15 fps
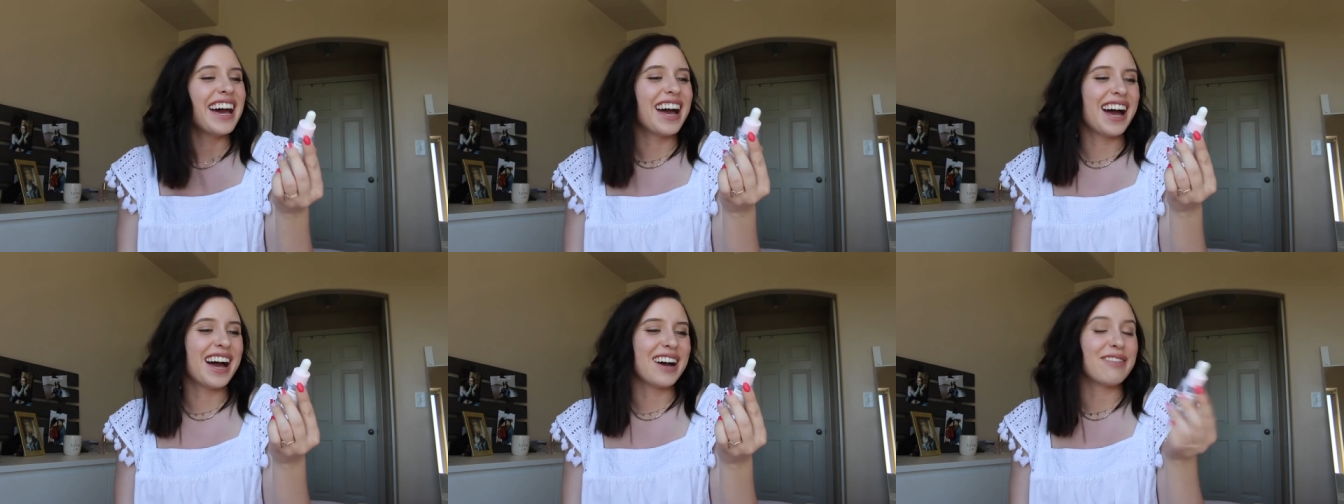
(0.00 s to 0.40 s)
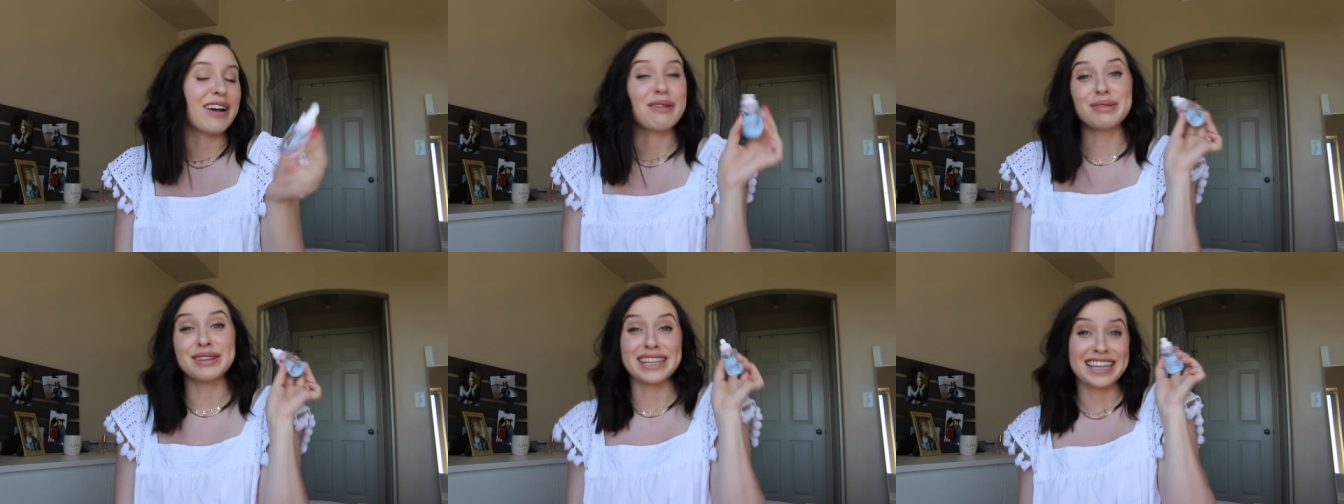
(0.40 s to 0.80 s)

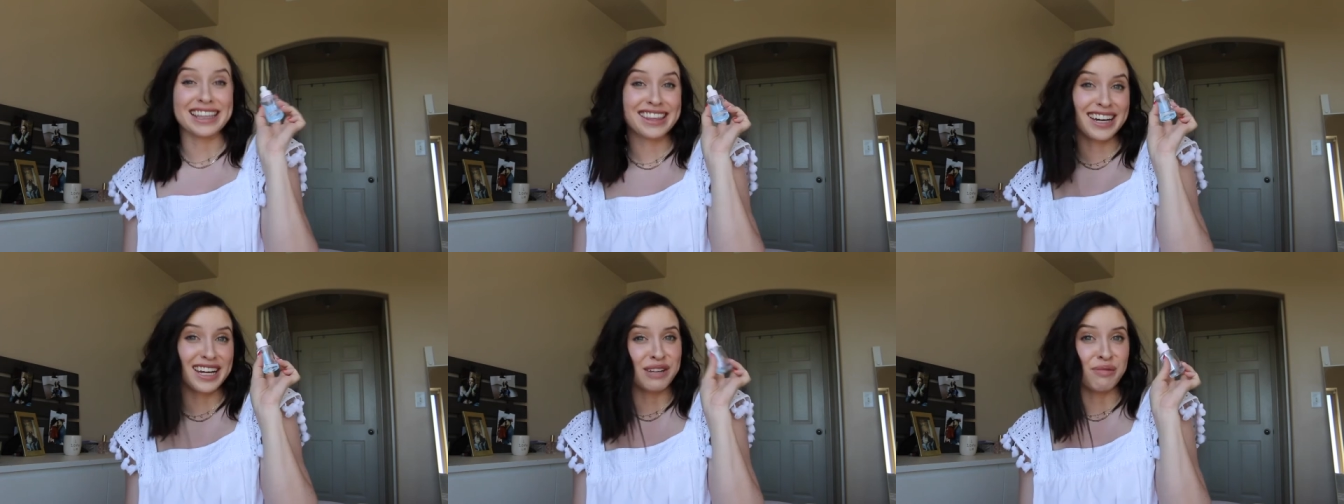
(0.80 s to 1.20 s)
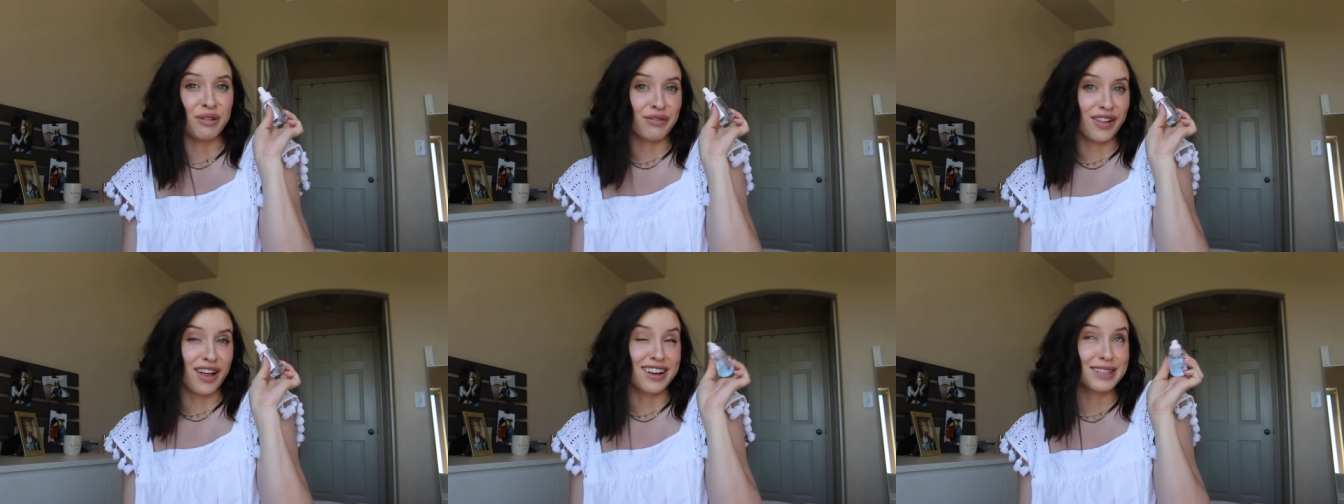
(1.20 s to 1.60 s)
I will link the
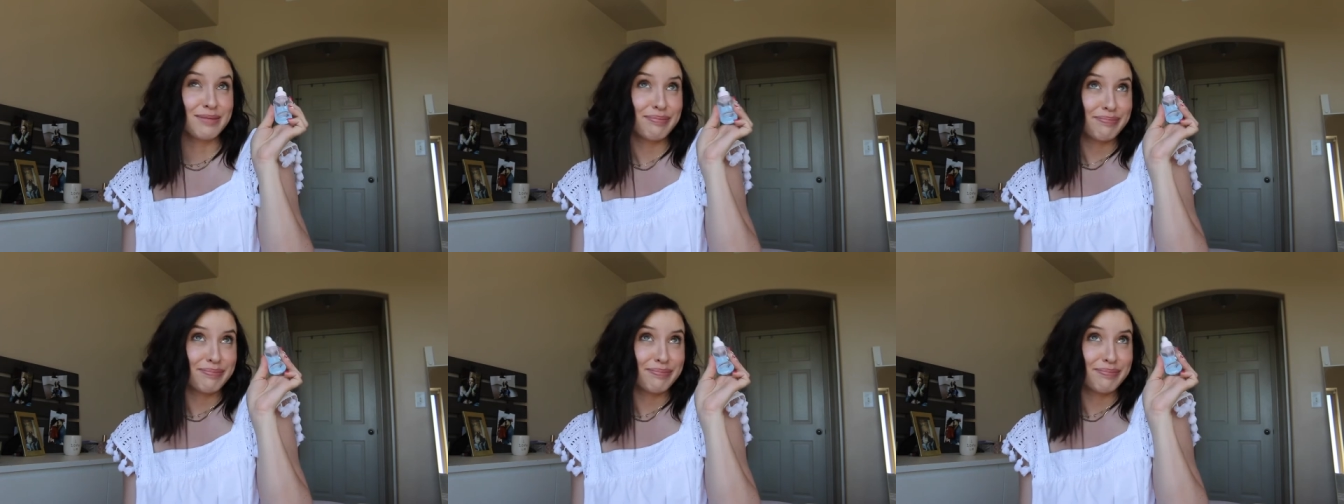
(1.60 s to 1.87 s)
honeymoon vlogs